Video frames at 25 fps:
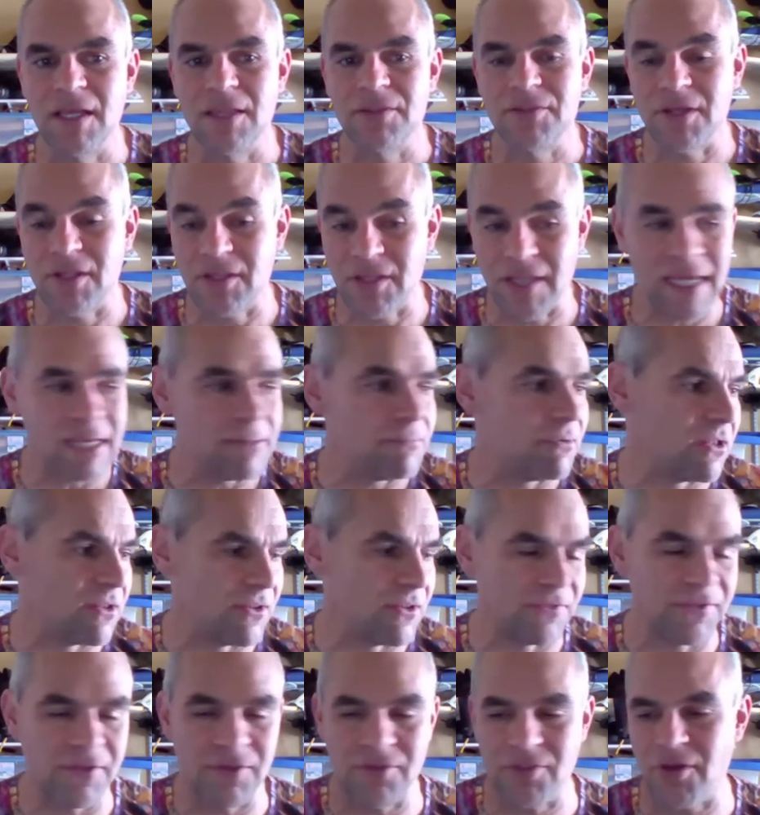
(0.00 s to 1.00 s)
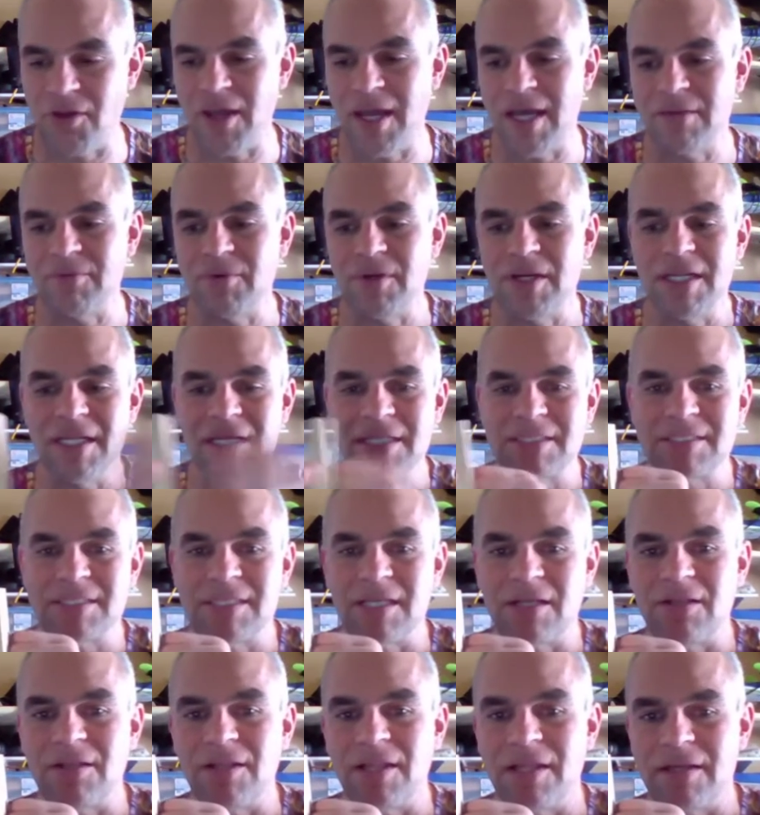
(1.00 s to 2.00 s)
The clay ball, on the other hand, when it hits
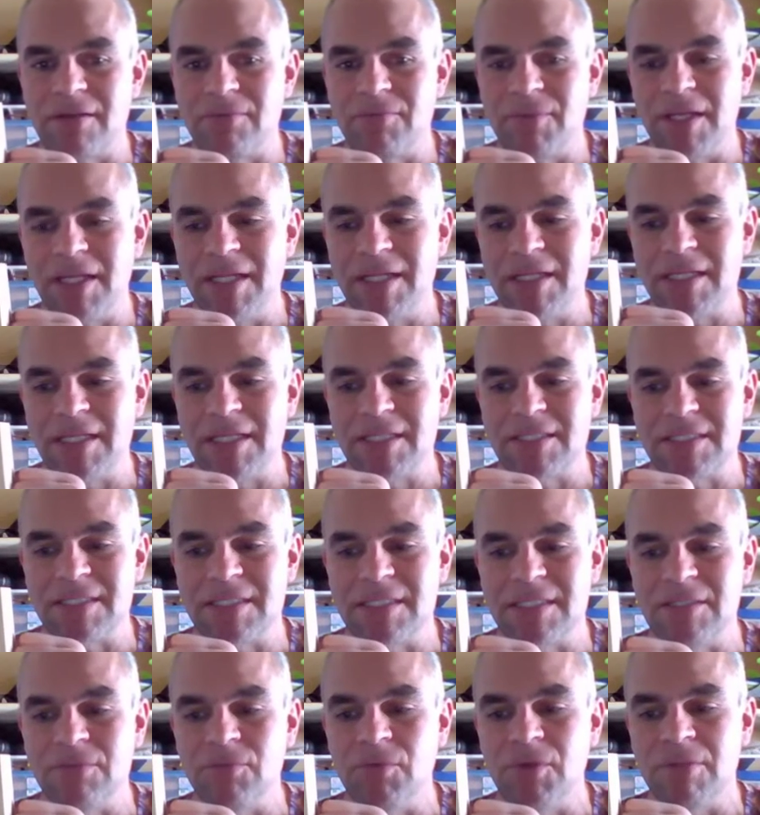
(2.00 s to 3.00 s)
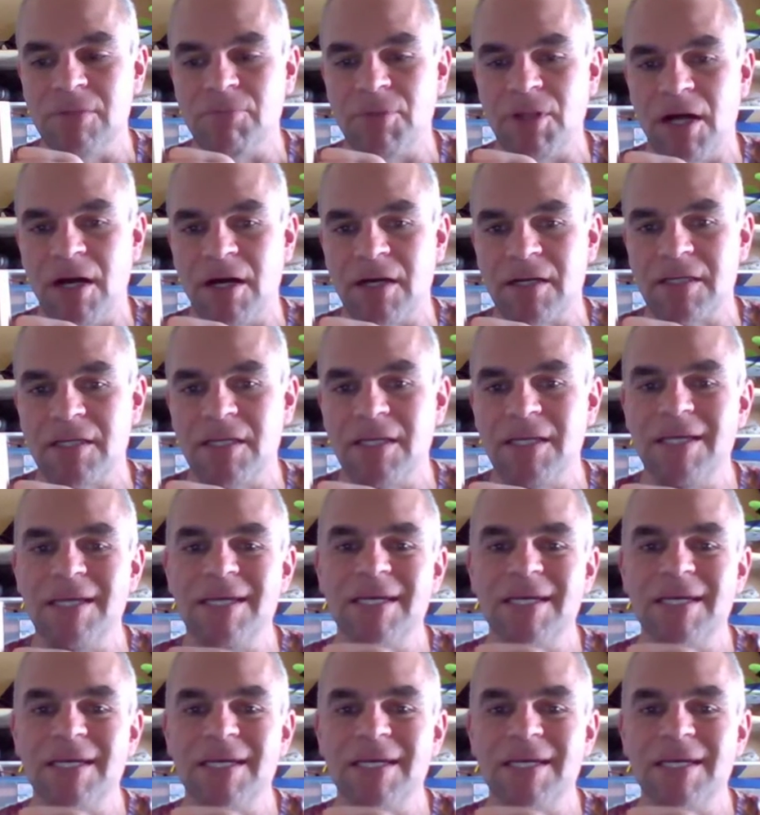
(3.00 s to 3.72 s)
the wooden block,